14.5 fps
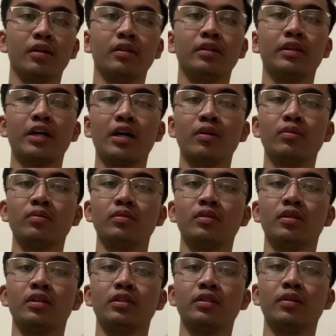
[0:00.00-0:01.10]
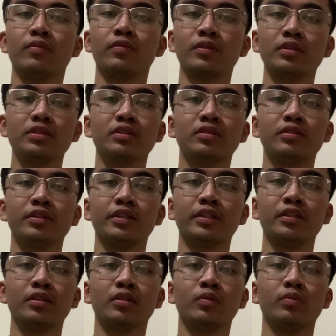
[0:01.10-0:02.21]
Now, the first
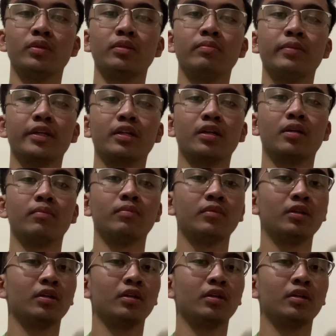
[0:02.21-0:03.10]
string will become